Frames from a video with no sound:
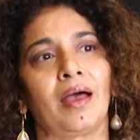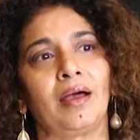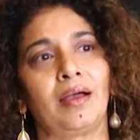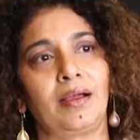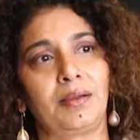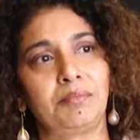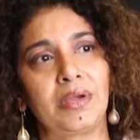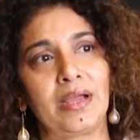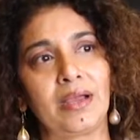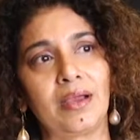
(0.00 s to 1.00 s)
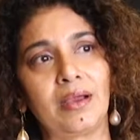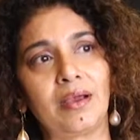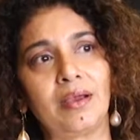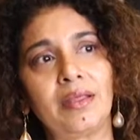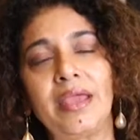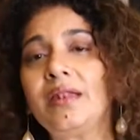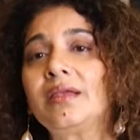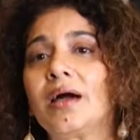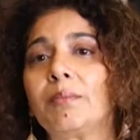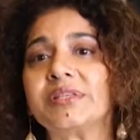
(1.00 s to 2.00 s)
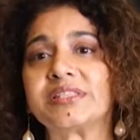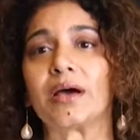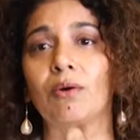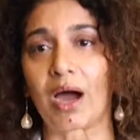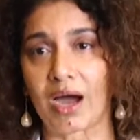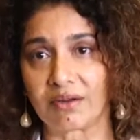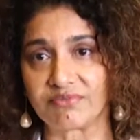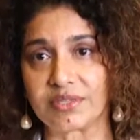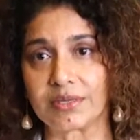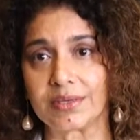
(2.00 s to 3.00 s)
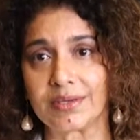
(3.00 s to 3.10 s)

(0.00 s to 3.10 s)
Income is now halved.